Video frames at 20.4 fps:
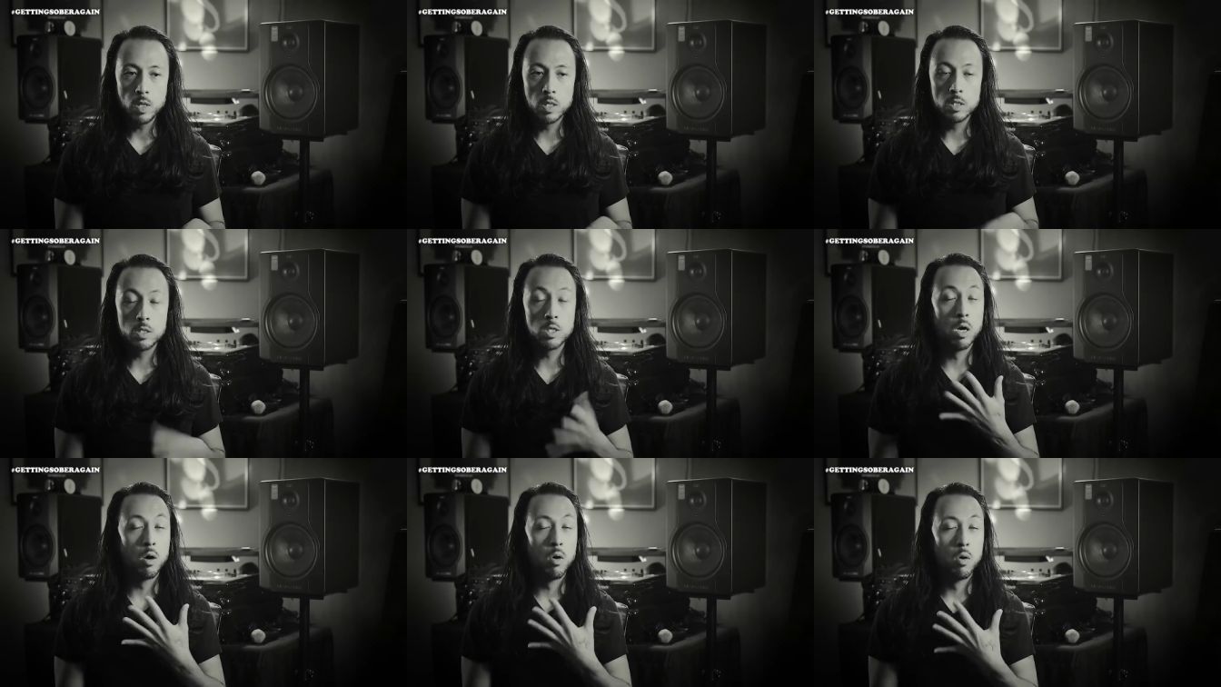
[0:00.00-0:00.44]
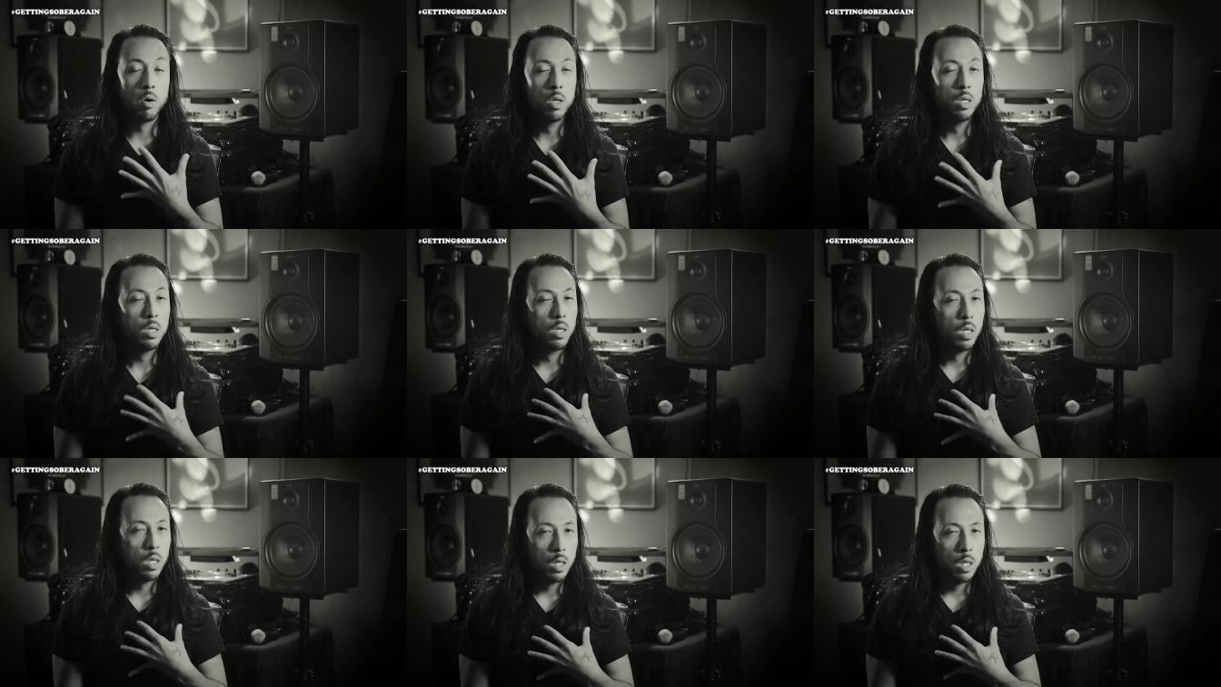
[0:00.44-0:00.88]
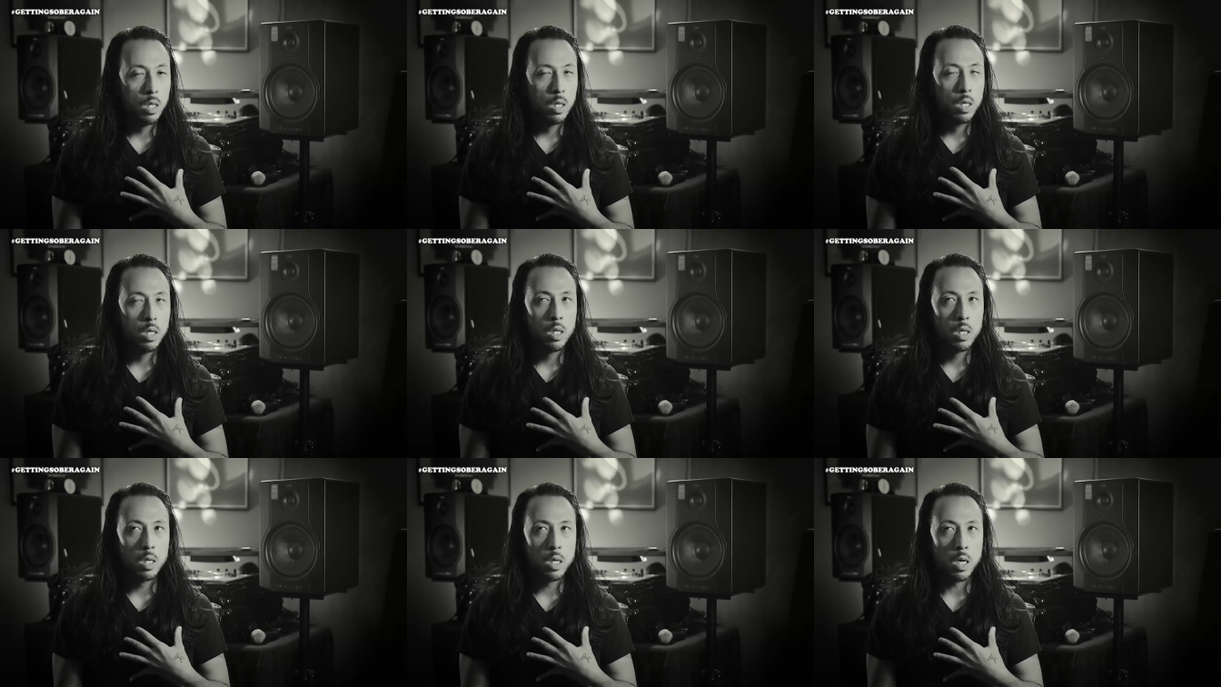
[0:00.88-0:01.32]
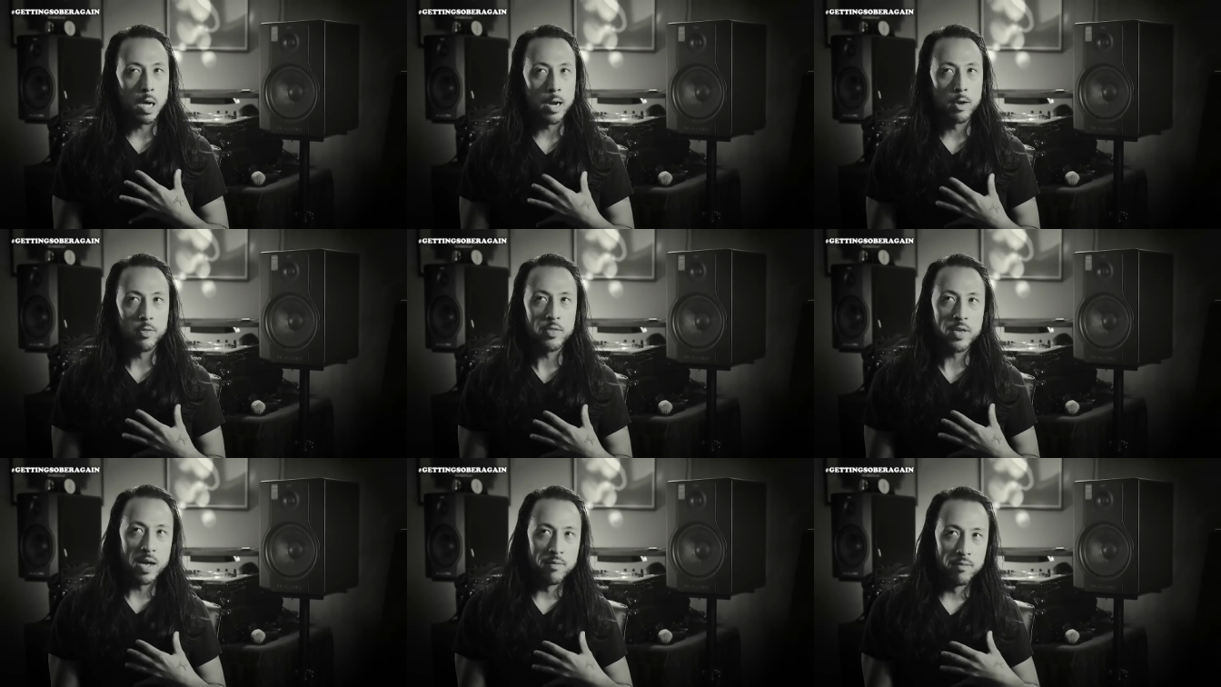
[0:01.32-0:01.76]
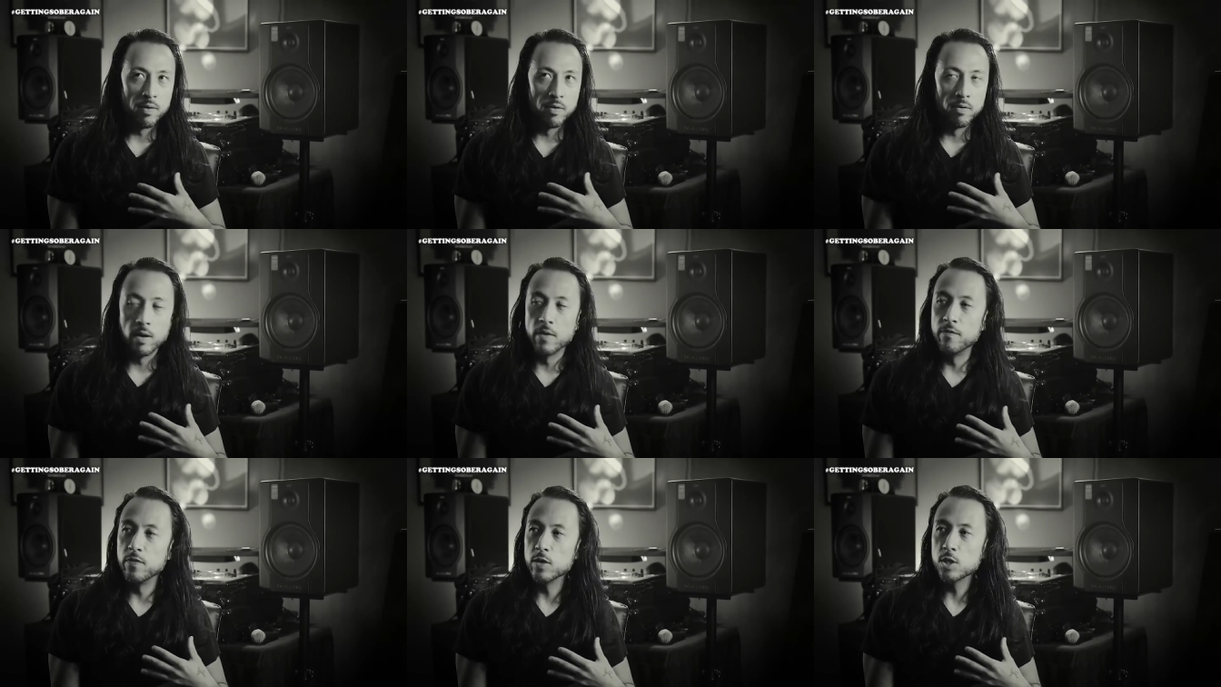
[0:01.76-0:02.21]
so I don't think I've
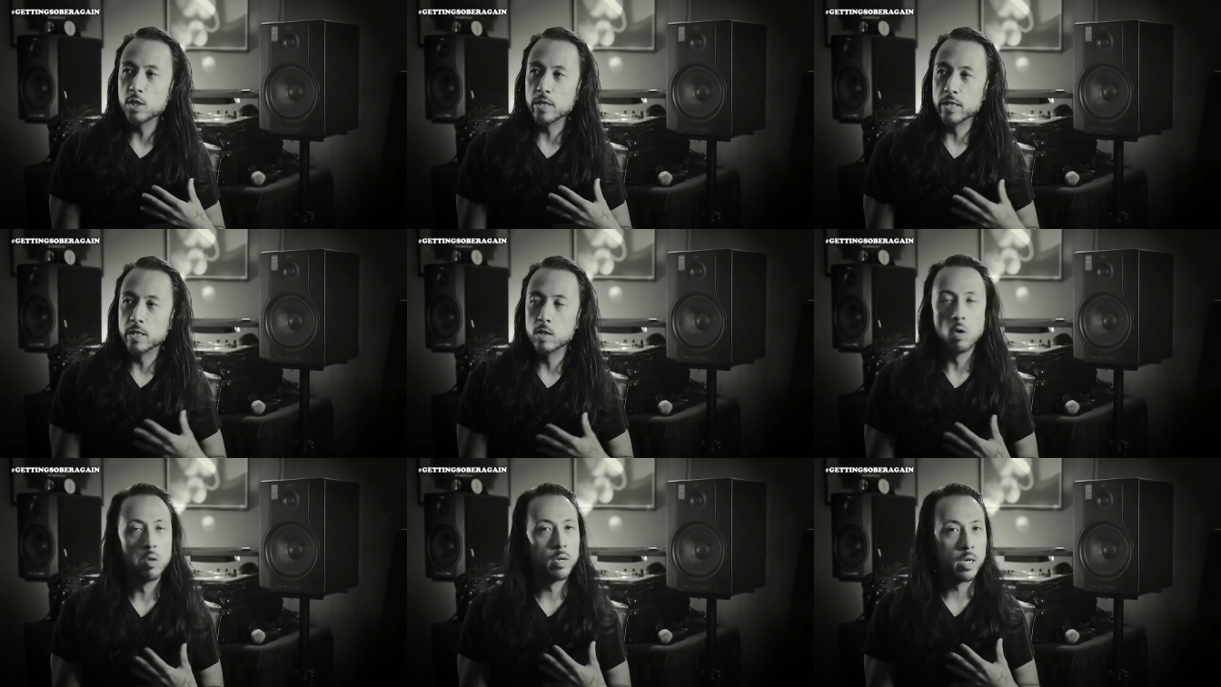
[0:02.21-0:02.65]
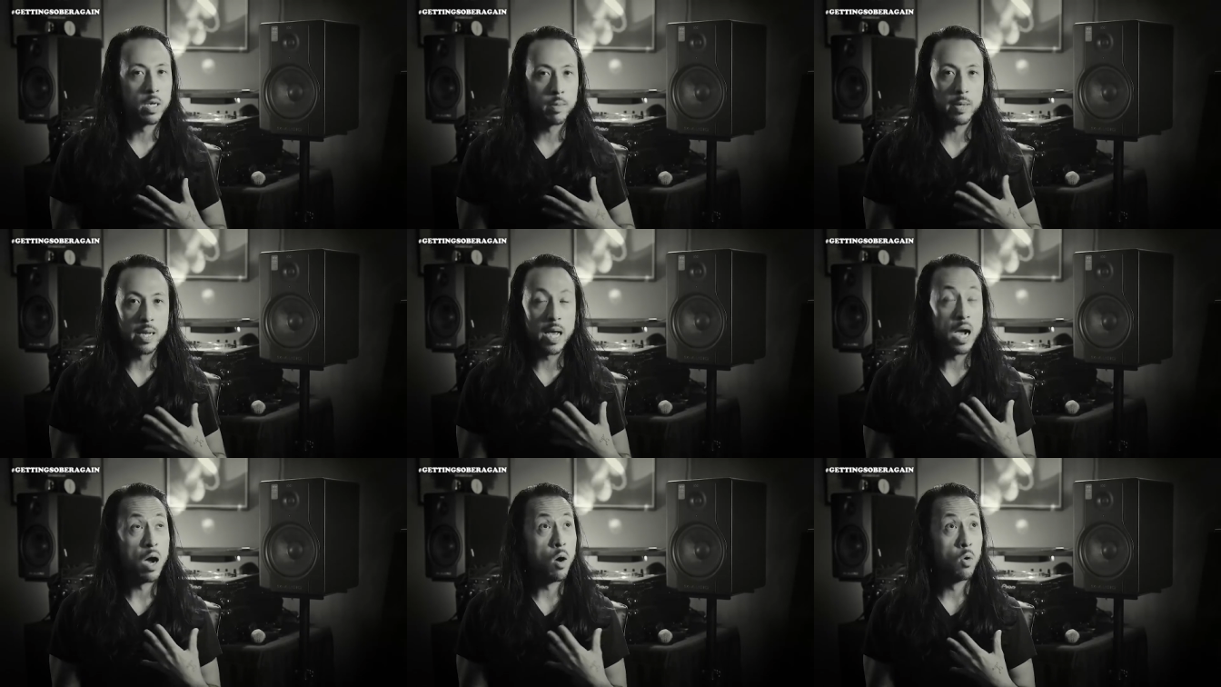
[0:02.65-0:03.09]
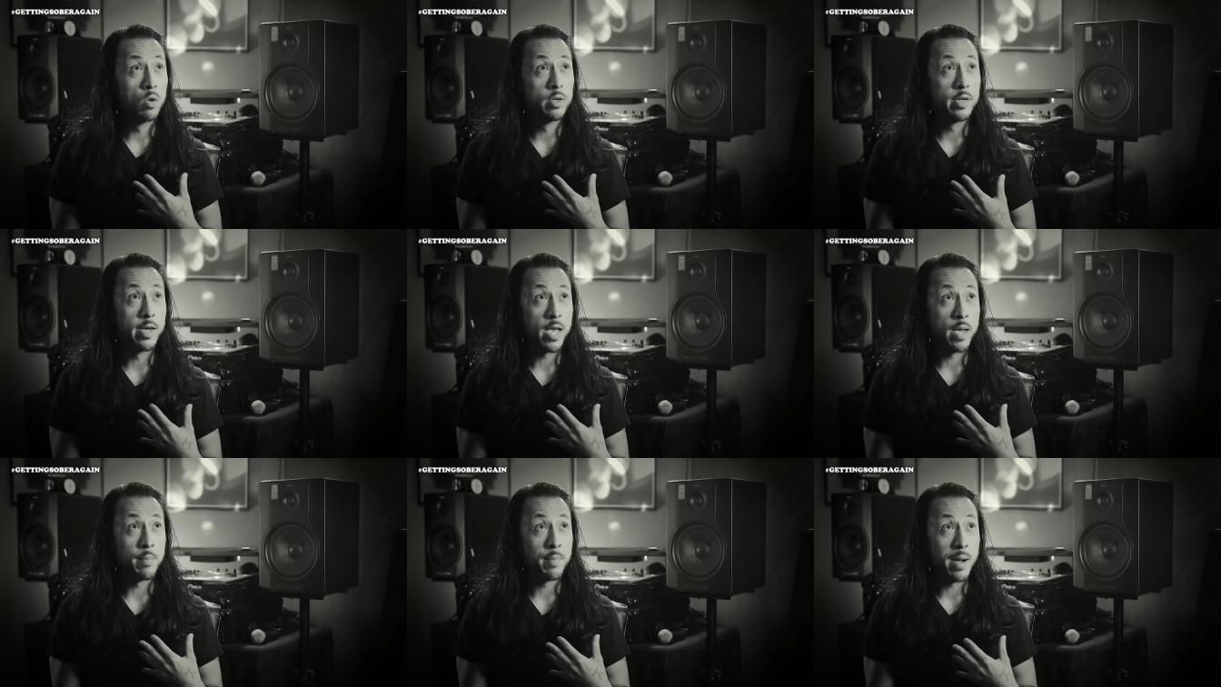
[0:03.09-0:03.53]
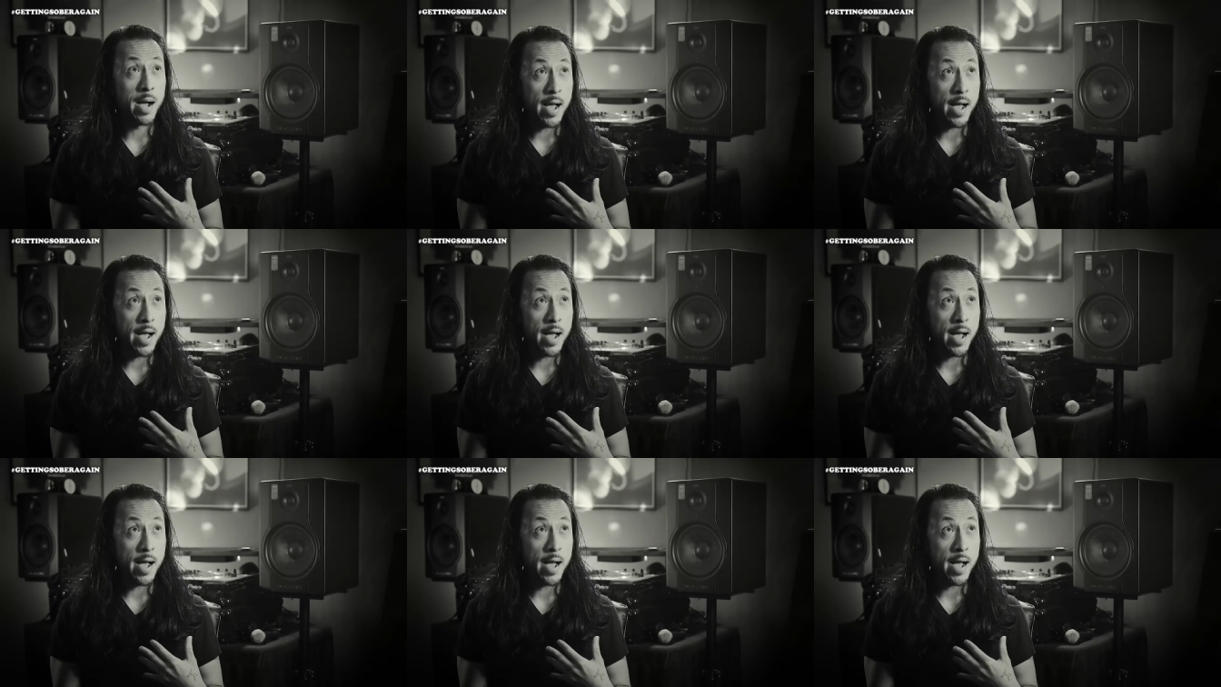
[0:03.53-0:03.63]
officially told anybody how old I am.